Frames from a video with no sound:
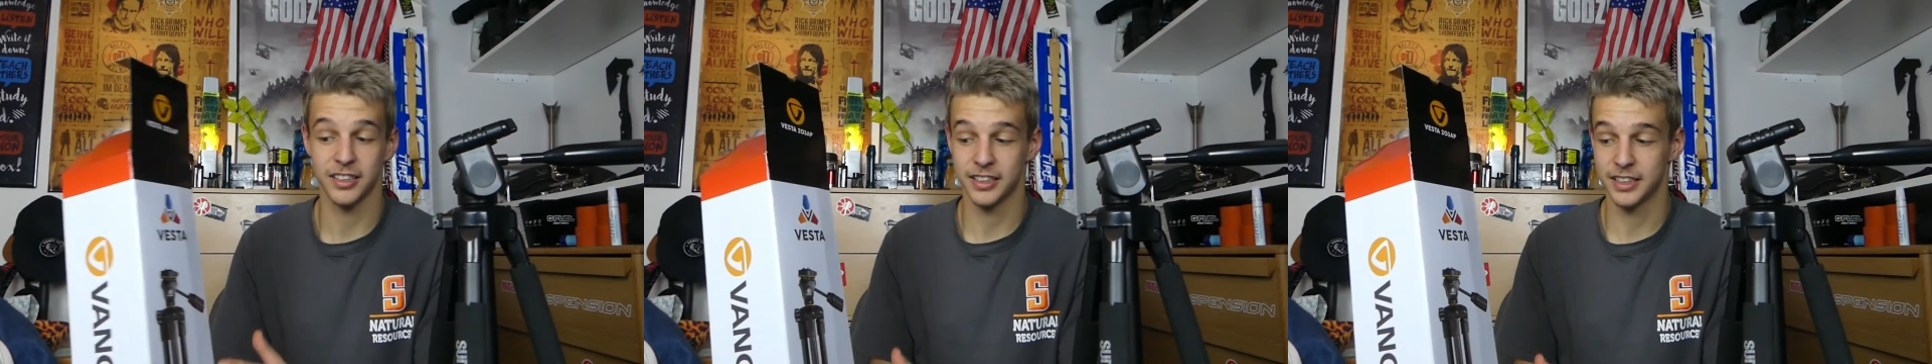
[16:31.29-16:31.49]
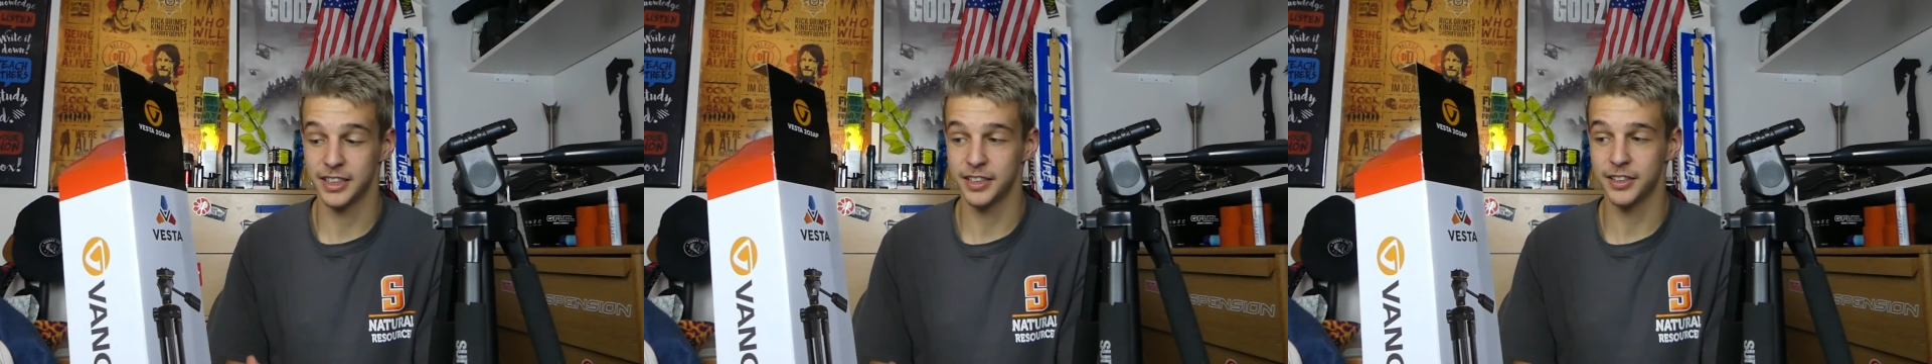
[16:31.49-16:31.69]

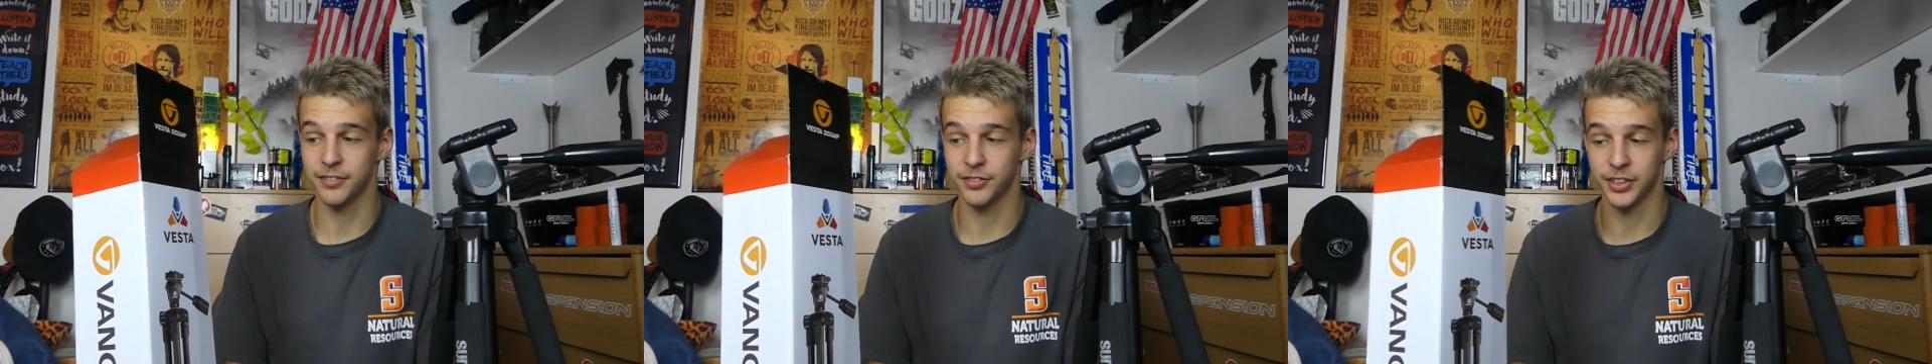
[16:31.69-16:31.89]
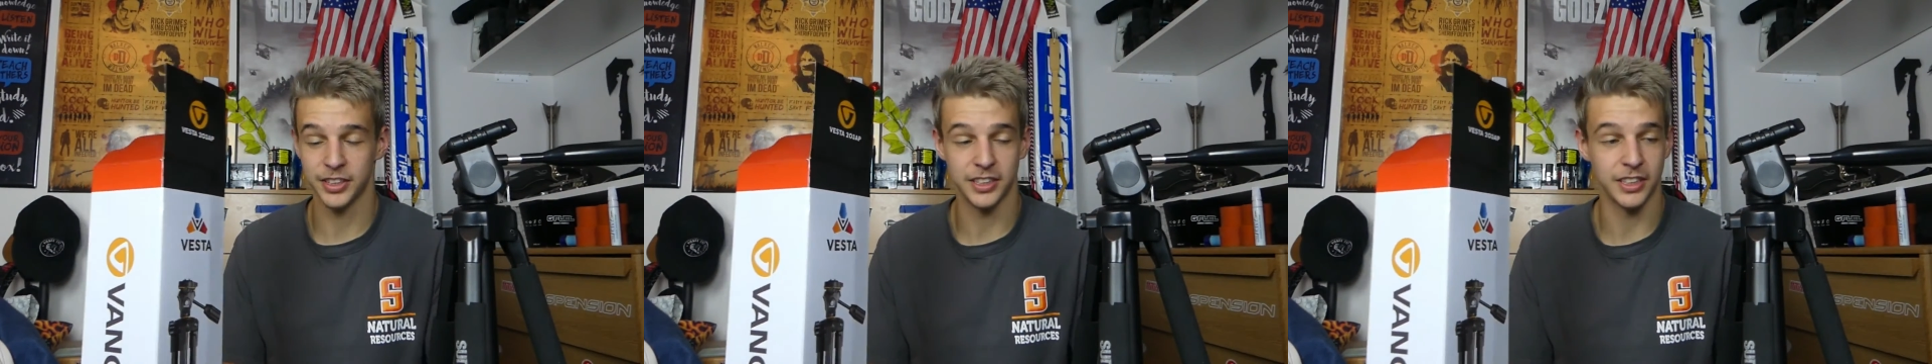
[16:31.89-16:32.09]
get the
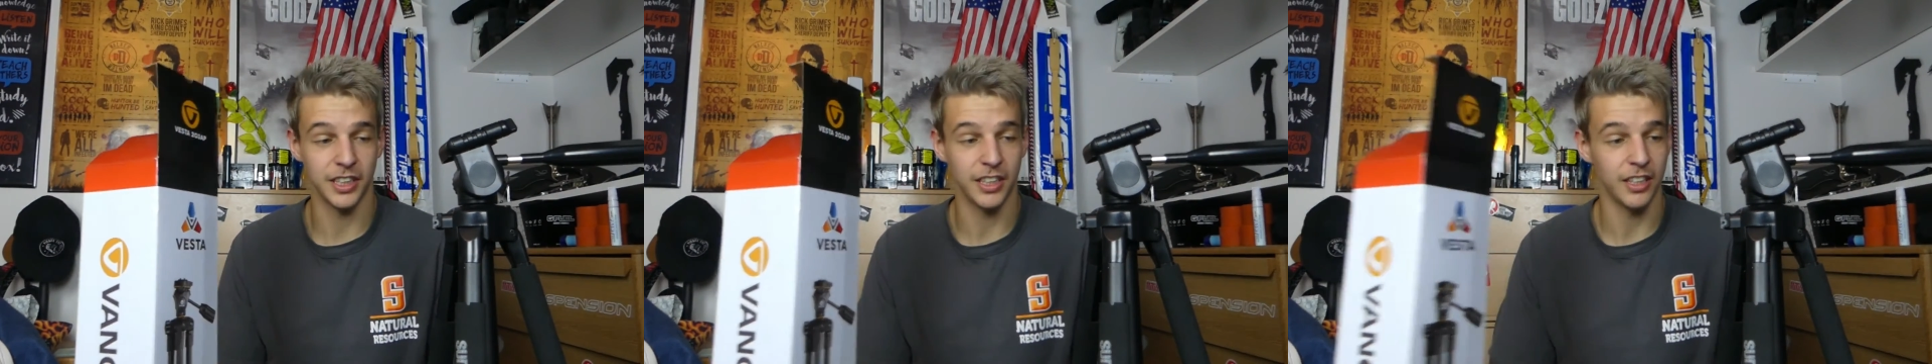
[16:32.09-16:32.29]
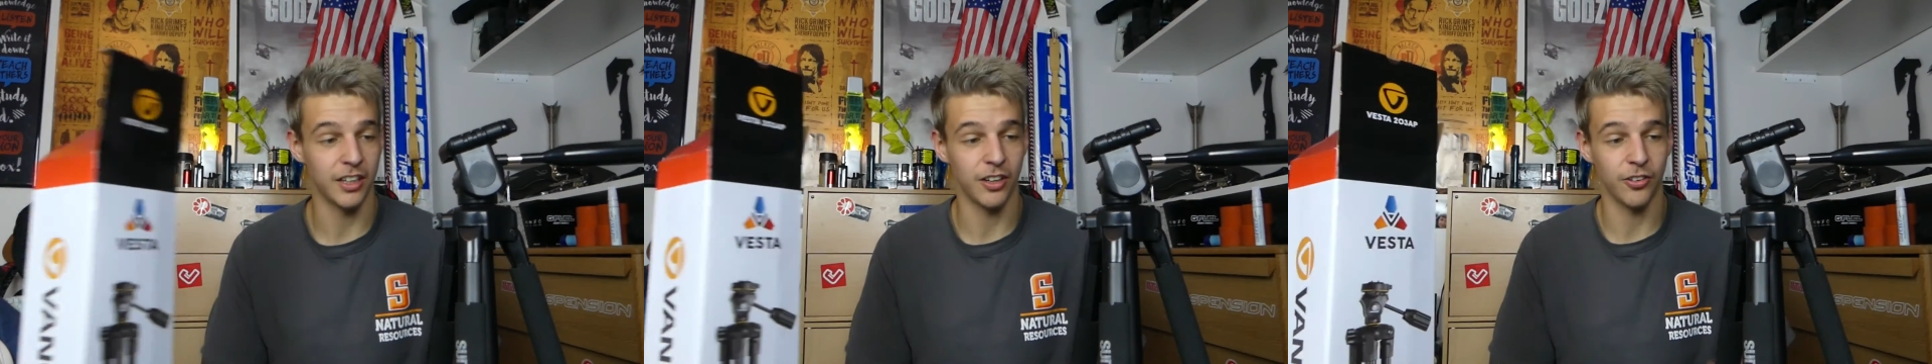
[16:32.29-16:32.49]

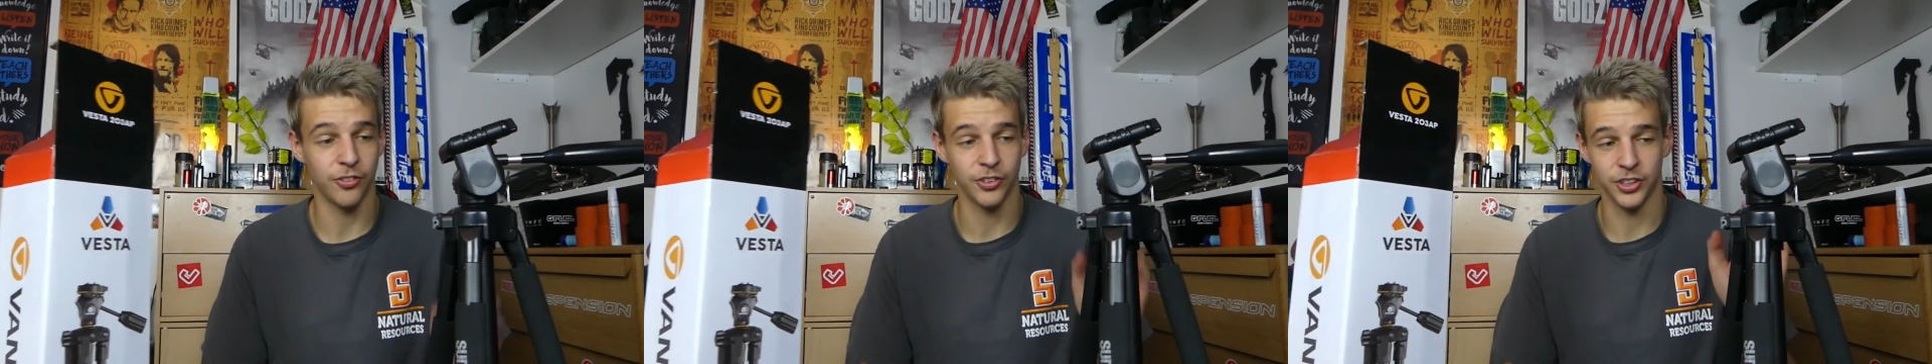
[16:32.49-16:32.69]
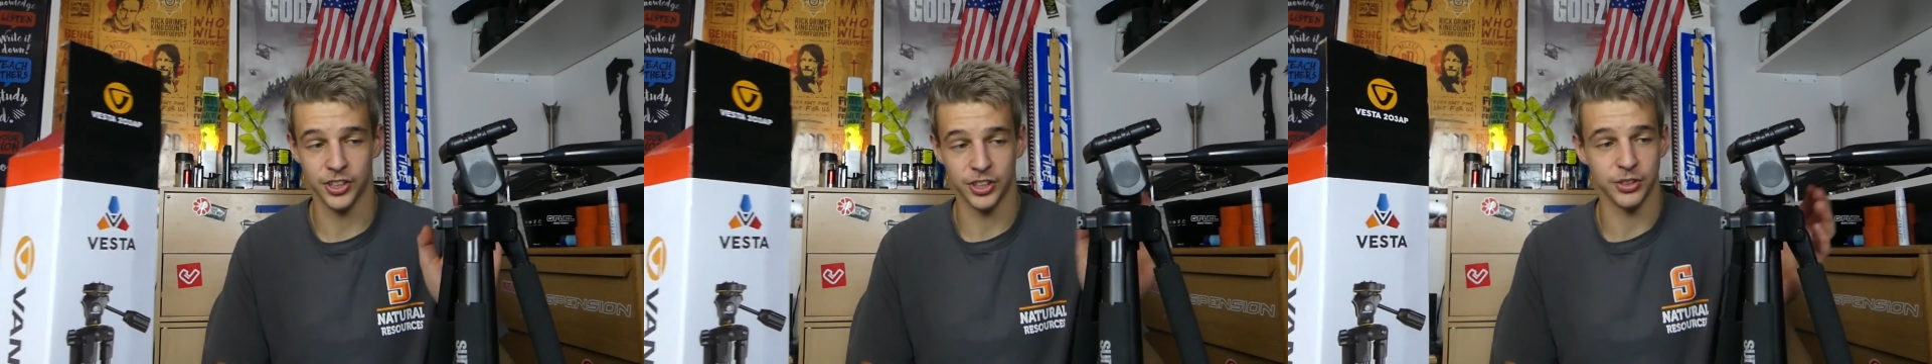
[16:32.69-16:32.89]
Vista
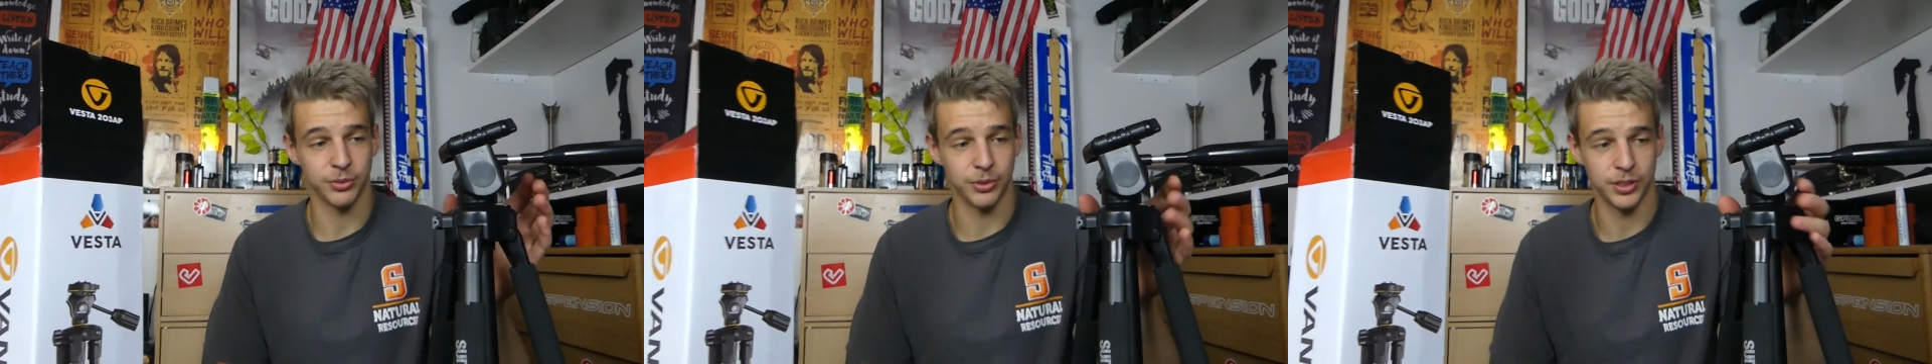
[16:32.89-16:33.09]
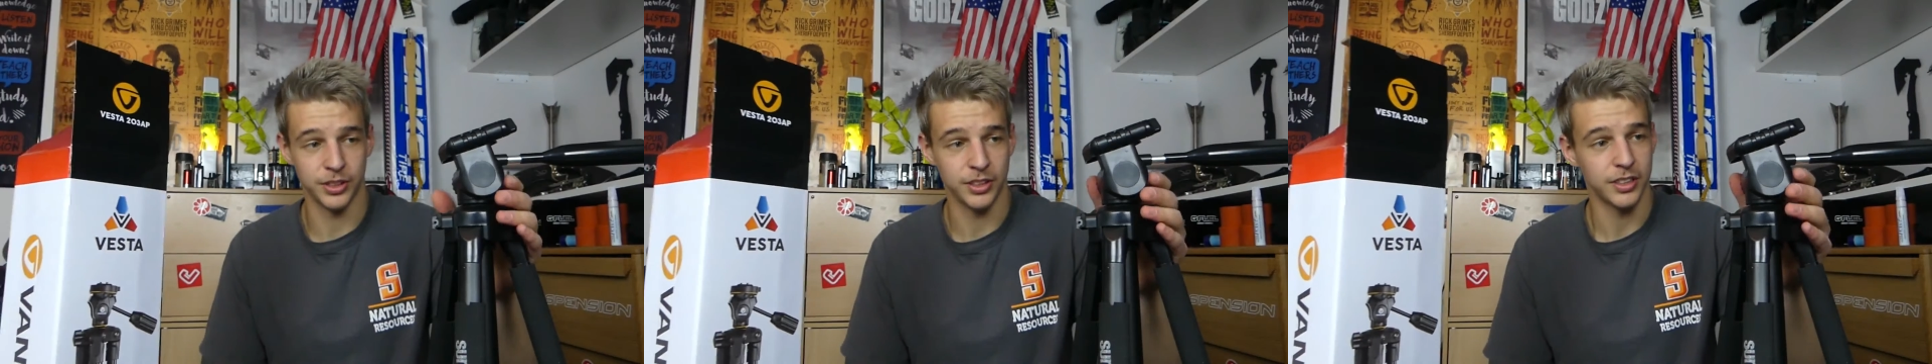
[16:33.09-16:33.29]
over this
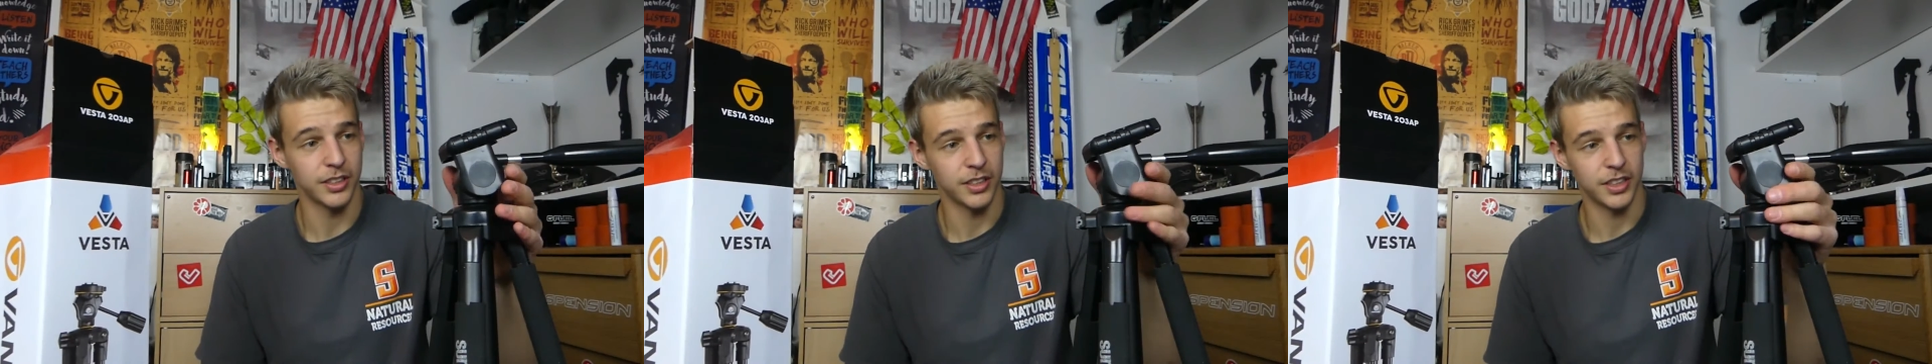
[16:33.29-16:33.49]
one.